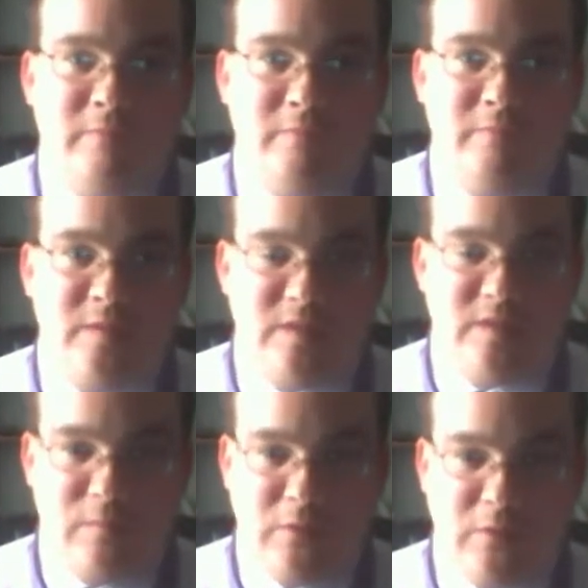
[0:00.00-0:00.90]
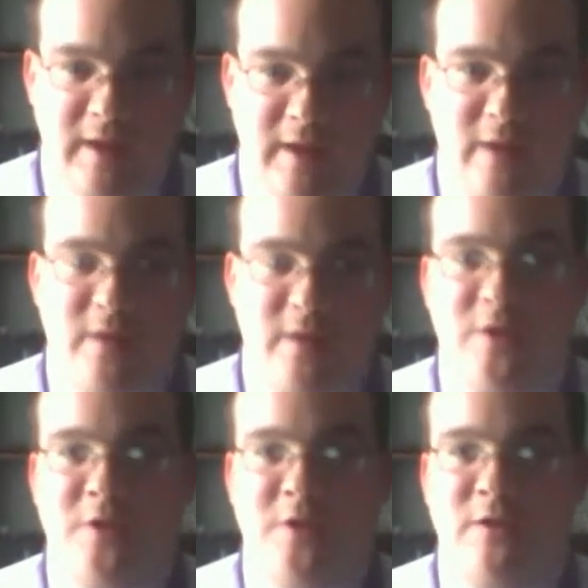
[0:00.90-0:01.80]
Simple
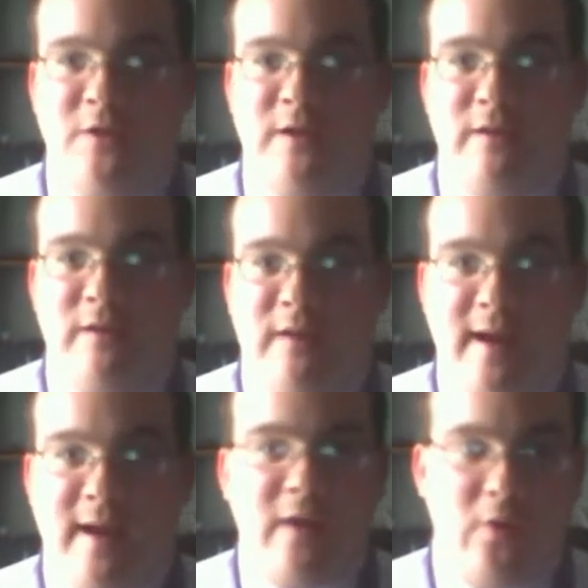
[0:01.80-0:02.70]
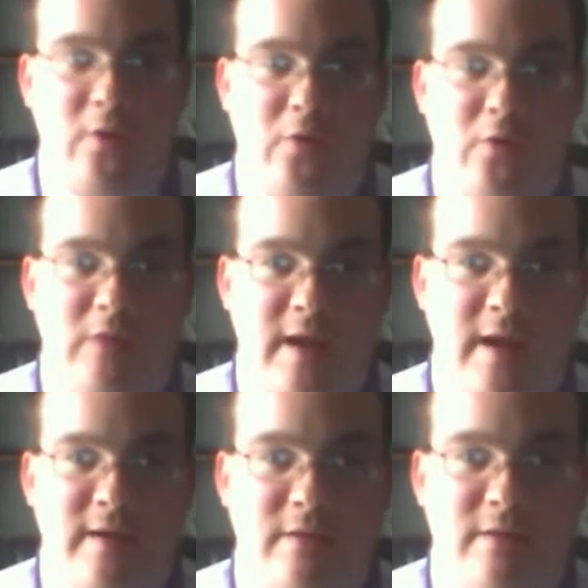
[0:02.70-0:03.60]
language, not a whole lot
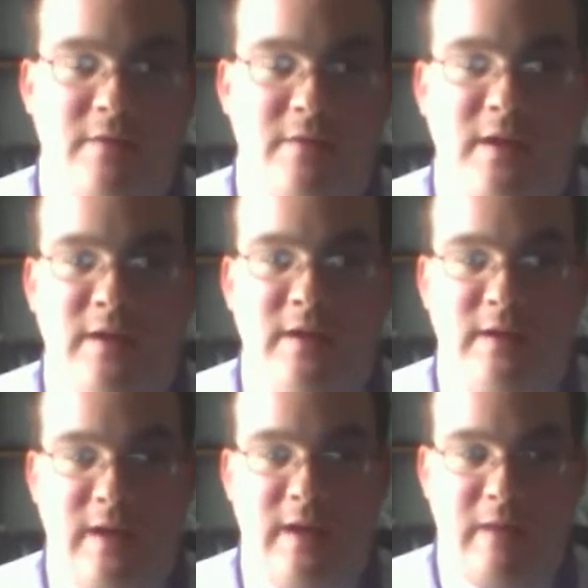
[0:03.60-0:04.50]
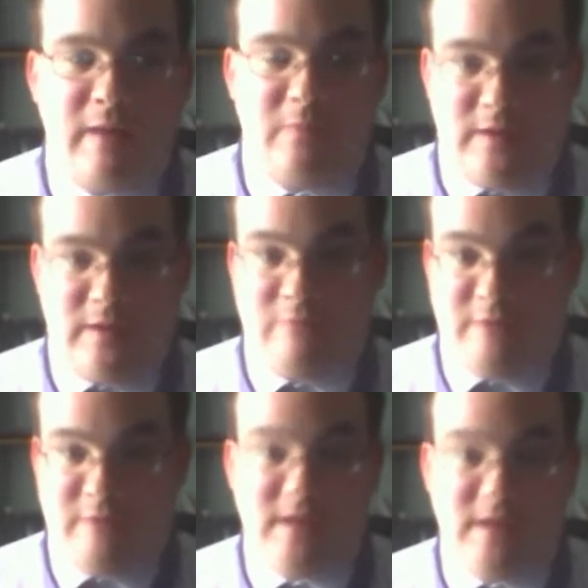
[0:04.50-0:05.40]
of... like
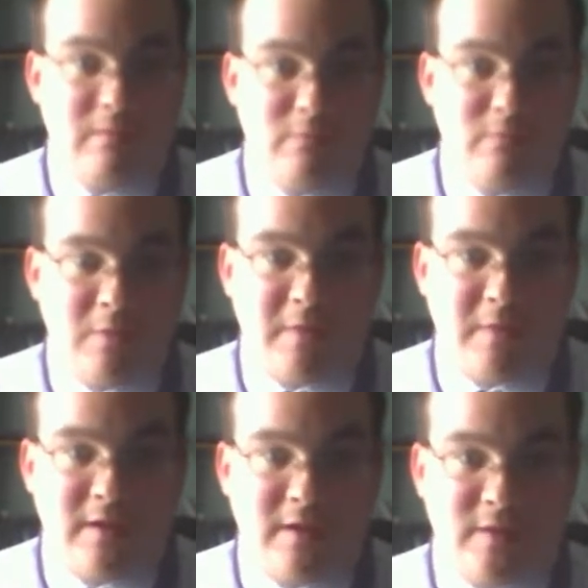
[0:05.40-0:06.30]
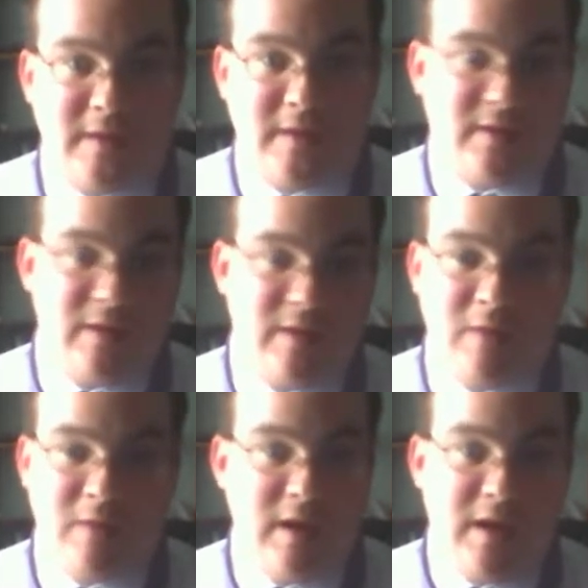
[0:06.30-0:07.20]
Kim, you remember I talked about Kim,
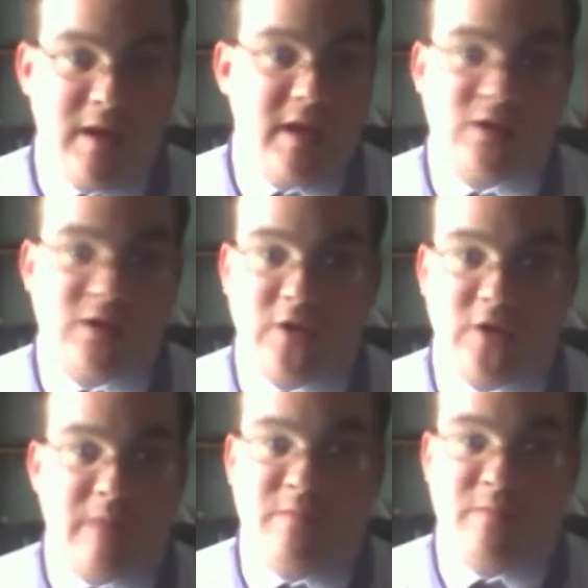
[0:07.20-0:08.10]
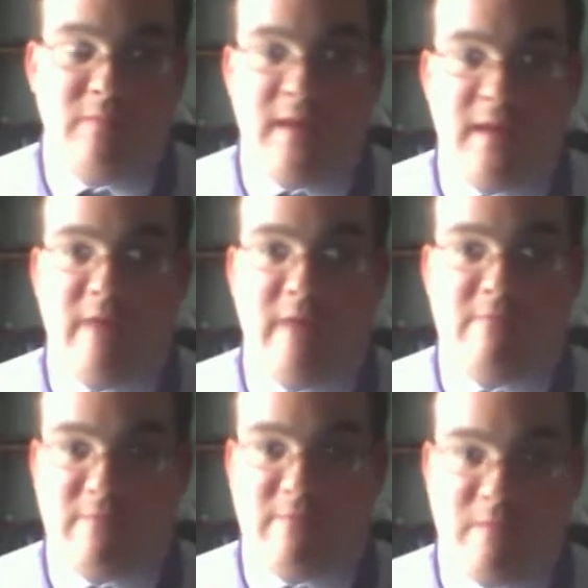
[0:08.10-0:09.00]
he had to drop
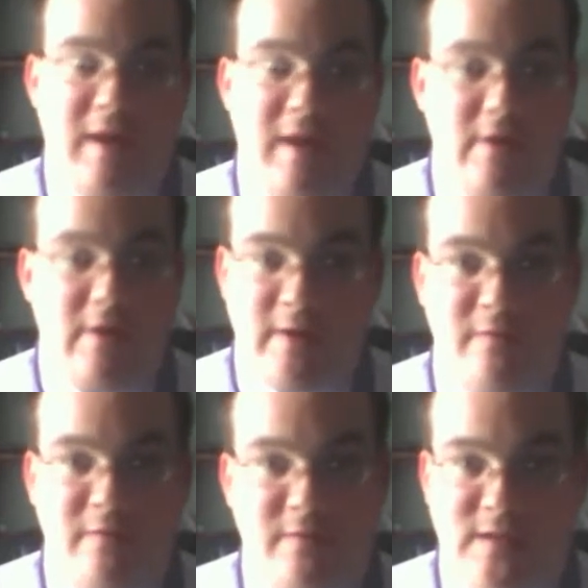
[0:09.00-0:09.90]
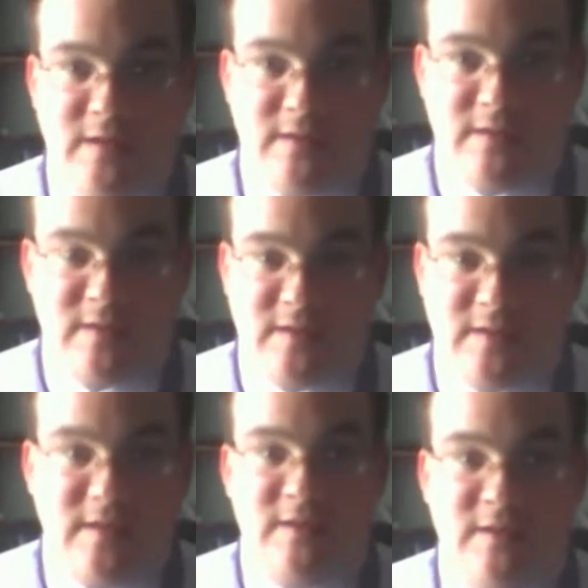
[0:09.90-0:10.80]
every paragraph, 15,
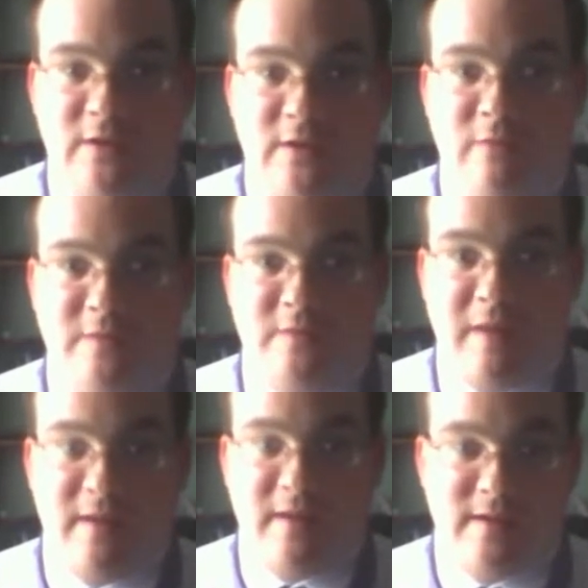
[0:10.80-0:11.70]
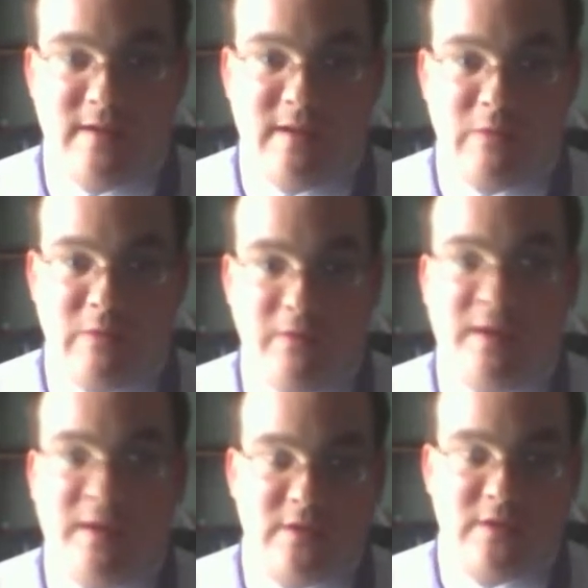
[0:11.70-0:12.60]
16 terms about India that were really
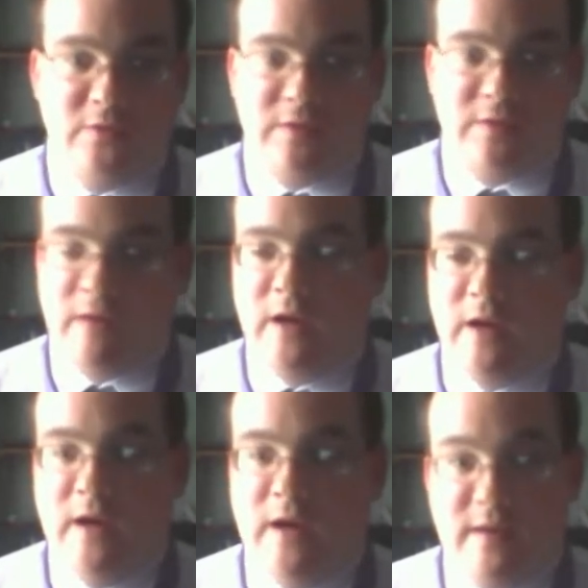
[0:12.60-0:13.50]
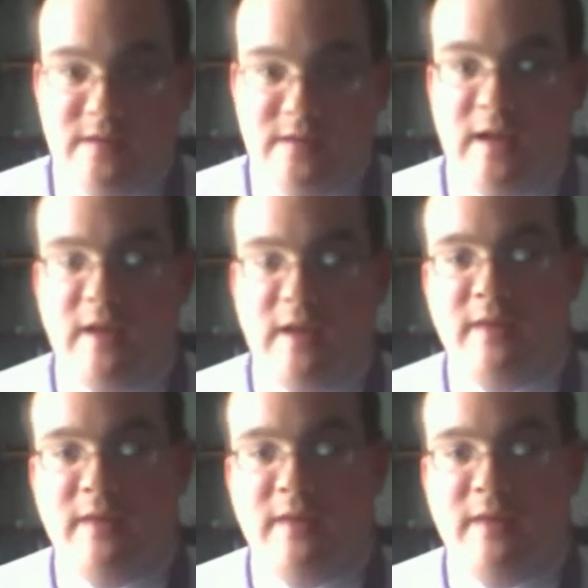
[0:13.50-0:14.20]
exclusive. This is not like that.